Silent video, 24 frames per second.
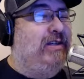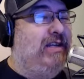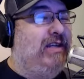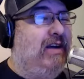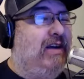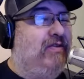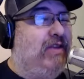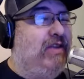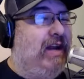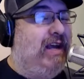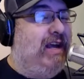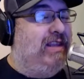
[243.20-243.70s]

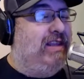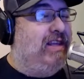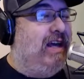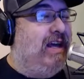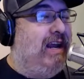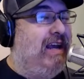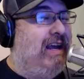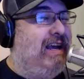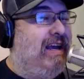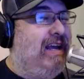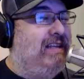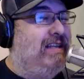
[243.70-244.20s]
stuff that I
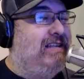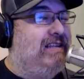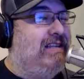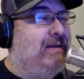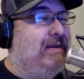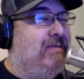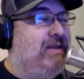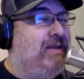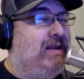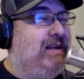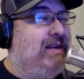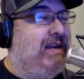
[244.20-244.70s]
thought I got
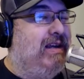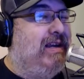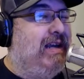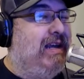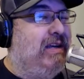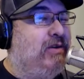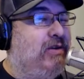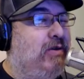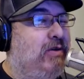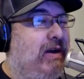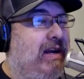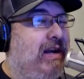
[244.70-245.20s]
something done
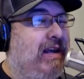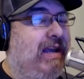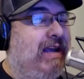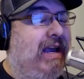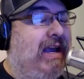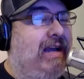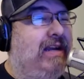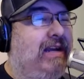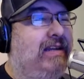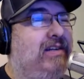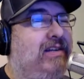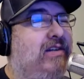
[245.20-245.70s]
yesterday and it
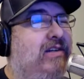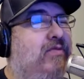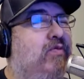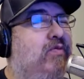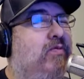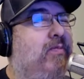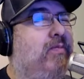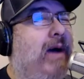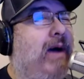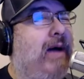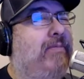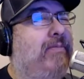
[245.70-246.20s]
kind of just
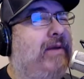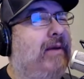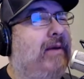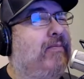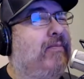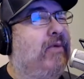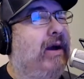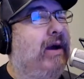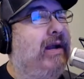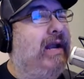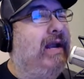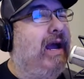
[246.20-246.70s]
popped
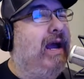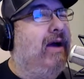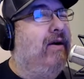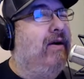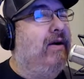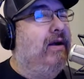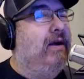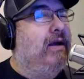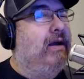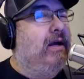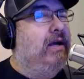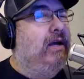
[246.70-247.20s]
up right now.
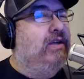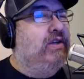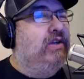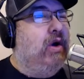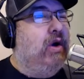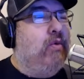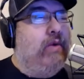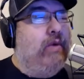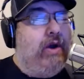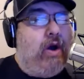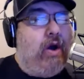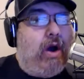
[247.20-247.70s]

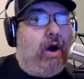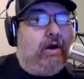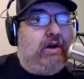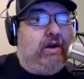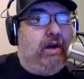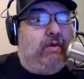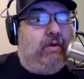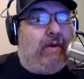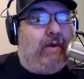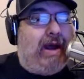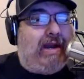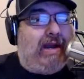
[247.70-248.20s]
So we're all
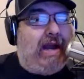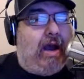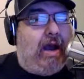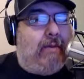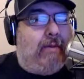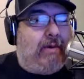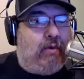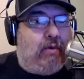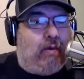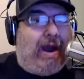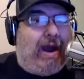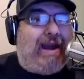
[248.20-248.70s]
good right now.
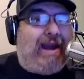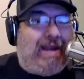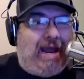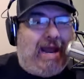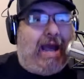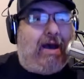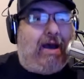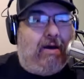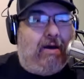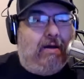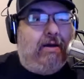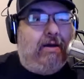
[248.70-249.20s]
But right
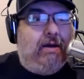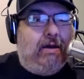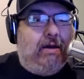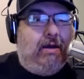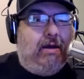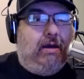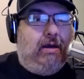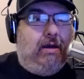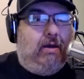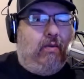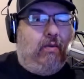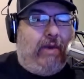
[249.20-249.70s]
now,
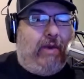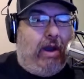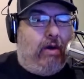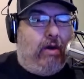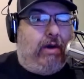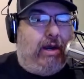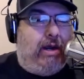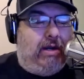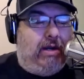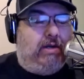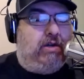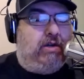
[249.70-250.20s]
we
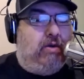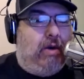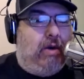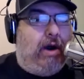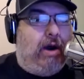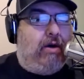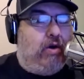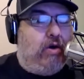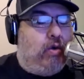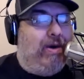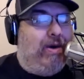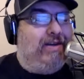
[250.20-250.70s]
are into
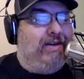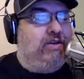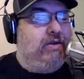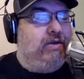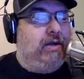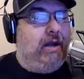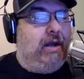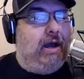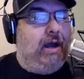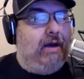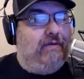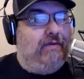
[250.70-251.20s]
our
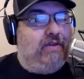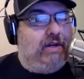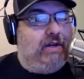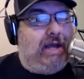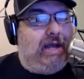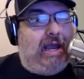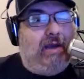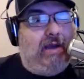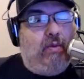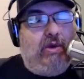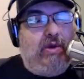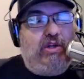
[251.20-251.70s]
question of the
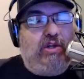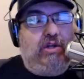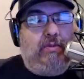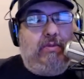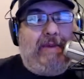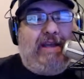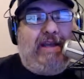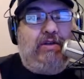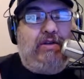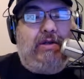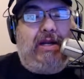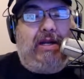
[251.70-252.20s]
day, which is
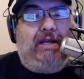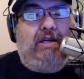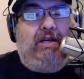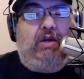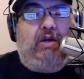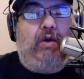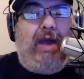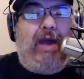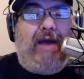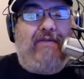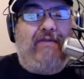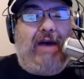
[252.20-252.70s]
basically do
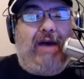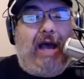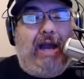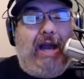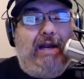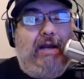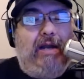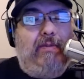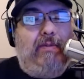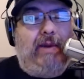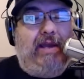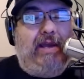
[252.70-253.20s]
you have a
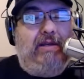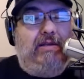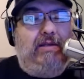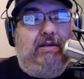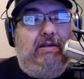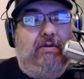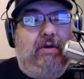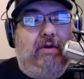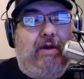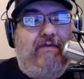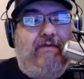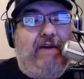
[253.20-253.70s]
hiding place
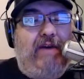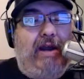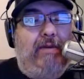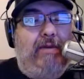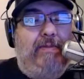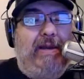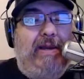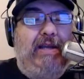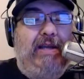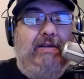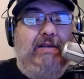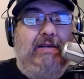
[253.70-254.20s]
to uh,
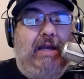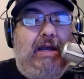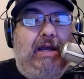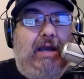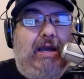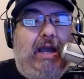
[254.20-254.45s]
find peace